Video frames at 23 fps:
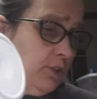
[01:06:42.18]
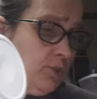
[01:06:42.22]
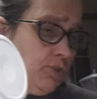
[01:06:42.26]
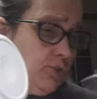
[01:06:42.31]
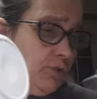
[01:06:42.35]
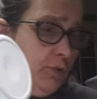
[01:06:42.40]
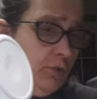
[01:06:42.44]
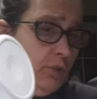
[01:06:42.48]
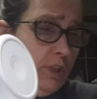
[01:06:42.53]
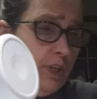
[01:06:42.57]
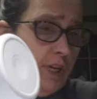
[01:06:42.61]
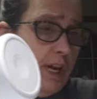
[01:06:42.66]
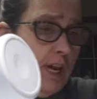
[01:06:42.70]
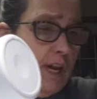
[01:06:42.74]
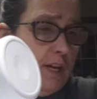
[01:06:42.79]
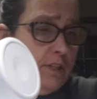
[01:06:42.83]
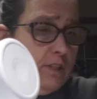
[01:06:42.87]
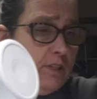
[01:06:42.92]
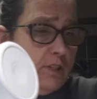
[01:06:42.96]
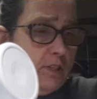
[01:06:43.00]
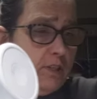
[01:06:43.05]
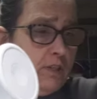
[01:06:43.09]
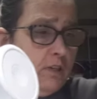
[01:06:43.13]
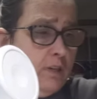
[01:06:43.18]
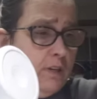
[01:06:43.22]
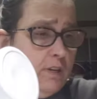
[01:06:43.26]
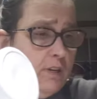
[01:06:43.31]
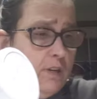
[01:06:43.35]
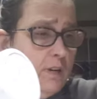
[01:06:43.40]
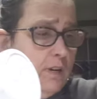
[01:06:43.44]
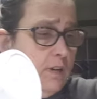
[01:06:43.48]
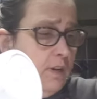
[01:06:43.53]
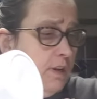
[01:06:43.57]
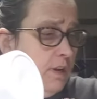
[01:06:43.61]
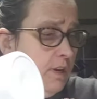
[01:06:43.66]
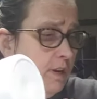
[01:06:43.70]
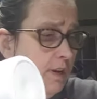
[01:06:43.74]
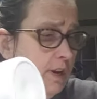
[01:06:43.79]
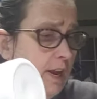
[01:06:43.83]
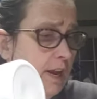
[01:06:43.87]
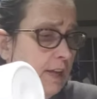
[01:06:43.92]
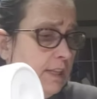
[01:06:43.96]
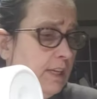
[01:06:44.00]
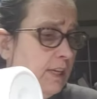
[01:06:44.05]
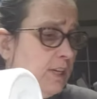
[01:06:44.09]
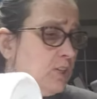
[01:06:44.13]
truly is.
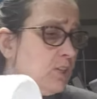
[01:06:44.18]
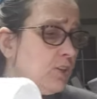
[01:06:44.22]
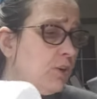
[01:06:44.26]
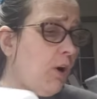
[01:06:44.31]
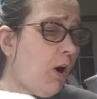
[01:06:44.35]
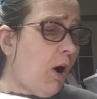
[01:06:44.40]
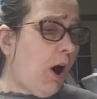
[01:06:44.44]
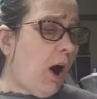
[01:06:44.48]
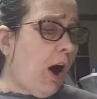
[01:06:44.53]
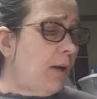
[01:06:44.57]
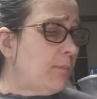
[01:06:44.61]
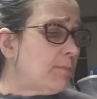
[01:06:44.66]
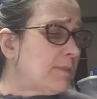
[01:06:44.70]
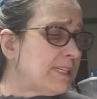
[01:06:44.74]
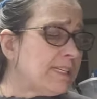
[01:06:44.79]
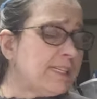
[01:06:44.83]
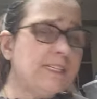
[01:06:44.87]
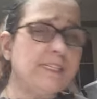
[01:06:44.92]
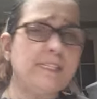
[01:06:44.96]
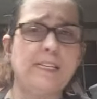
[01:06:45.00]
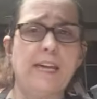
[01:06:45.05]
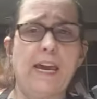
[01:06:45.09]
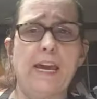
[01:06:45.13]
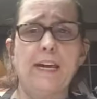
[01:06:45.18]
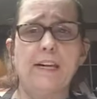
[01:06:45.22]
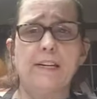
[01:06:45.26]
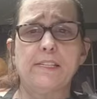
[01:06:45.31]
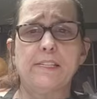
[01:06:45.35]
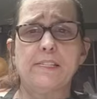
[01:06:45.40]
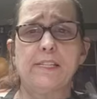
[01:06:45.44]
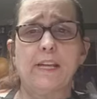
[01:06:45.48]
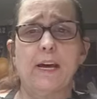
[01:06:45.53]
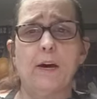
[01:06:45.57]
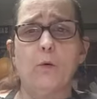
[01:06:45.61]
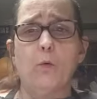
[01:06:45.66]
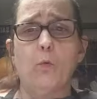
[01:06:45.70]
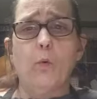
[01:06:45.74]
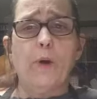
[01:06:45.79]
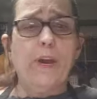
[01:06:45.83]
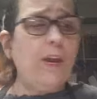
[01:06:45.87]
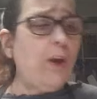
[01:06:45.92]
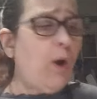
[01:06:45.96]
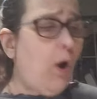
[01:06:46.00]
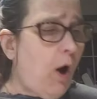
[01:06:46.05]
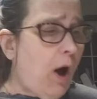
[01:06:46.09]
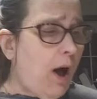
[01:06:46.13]
And these are all mistakes that
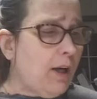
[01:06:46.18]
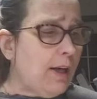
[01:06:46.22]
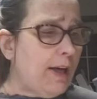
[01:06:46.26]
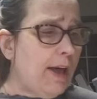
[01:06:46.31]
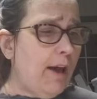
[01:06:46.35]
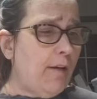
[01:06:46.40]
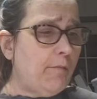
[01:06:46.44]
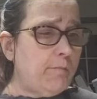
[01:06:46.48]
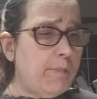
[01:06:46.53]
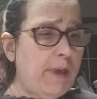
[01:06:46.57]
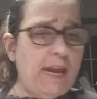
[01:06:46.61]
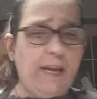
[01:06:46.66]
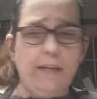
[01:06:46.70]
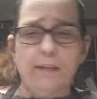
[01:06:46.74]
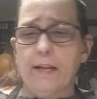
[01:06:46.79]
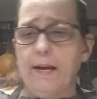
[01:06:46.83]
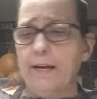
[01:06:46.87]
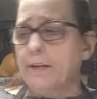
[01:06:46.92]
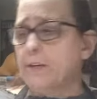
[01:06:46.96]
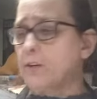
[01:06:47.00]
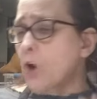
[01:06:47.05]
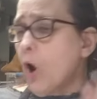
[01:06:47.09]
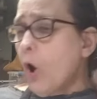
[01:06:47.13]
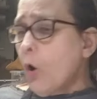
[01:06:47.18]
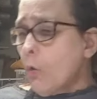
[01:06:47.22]
we all have made. Like, no